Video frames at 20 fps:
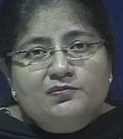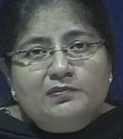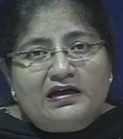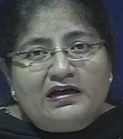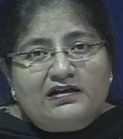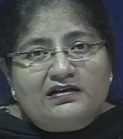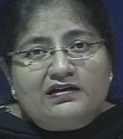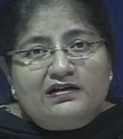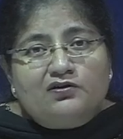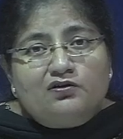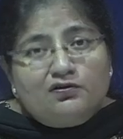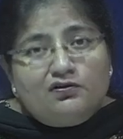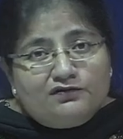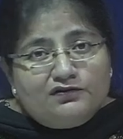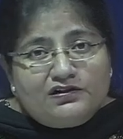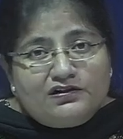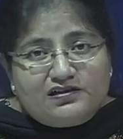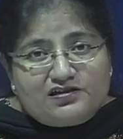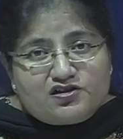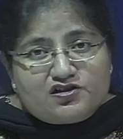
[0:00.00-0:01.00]
at an
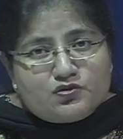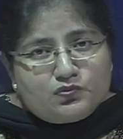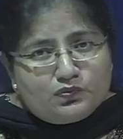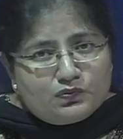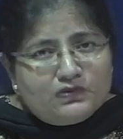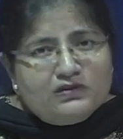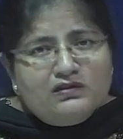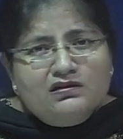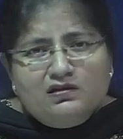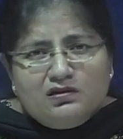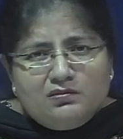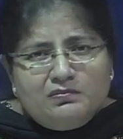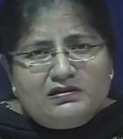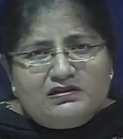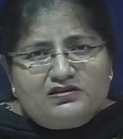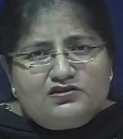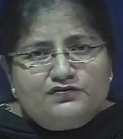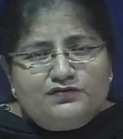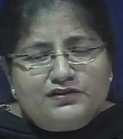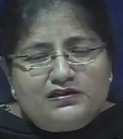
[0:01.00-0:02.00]
orphanage with a
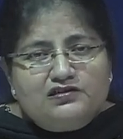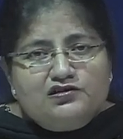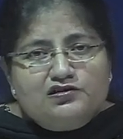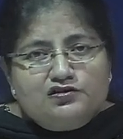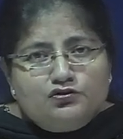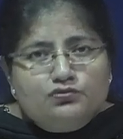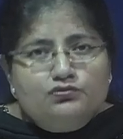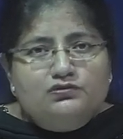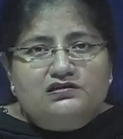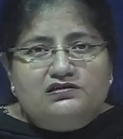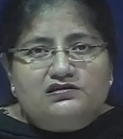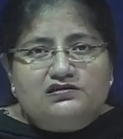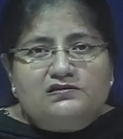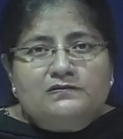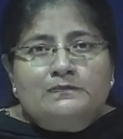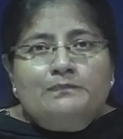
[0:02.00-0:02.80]
bunch of other students.